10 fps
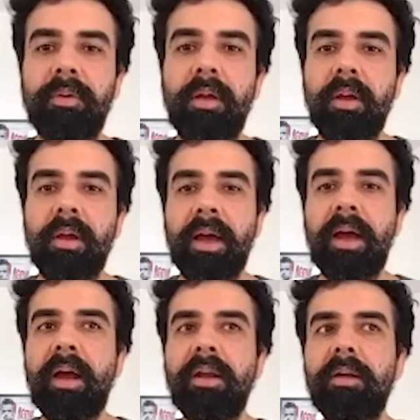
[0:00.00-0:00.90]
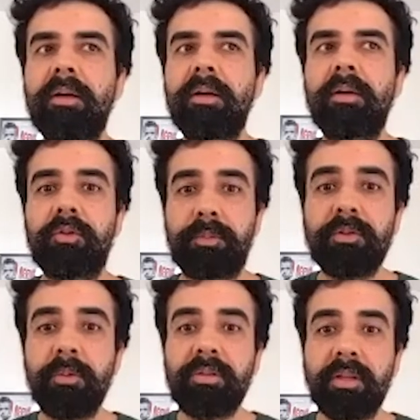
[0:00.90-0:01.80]
Yeah. And
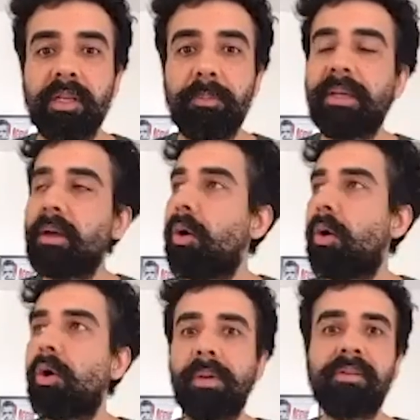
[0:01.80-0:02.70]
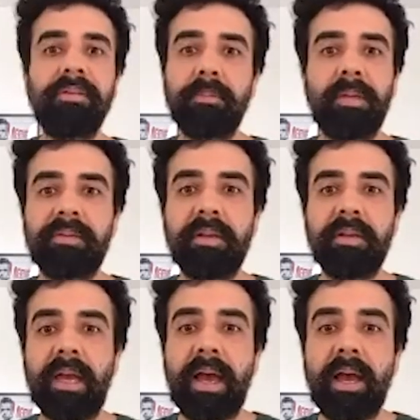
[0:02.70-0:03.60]
especially with Sandeep Bhaiya, all my scenes, I'm
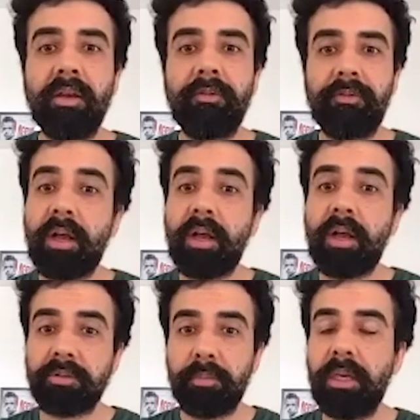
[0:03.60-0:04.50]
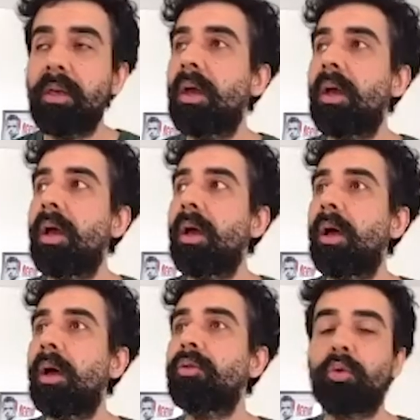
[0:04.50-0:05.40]
listening. And if you ask me,
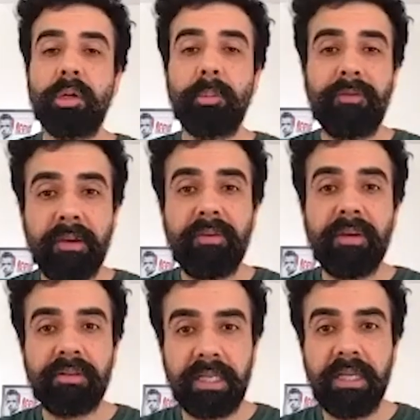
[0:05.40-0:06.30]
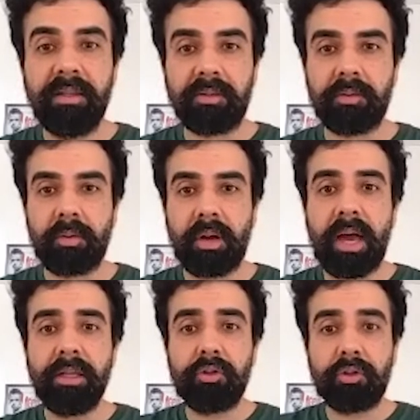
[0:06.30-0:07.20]
those are my favorite scenes, you know.
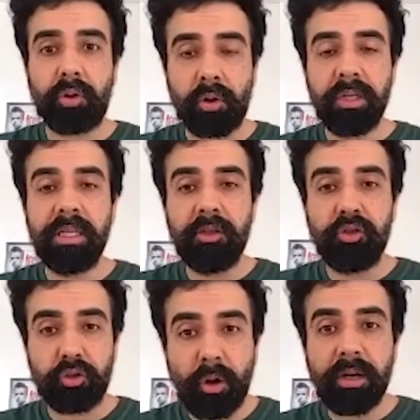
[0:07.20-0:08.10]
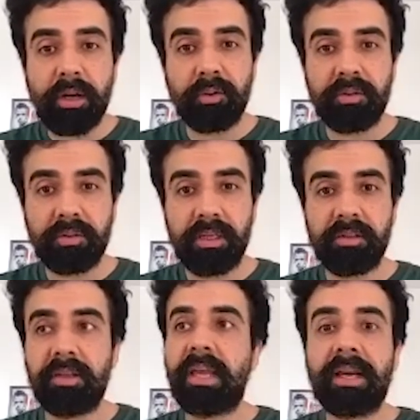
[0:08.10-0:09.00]
I thoroughly enjoyed those
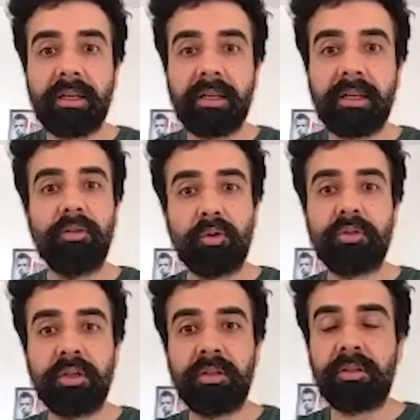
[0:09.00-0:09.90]
scenes and acting those scenes.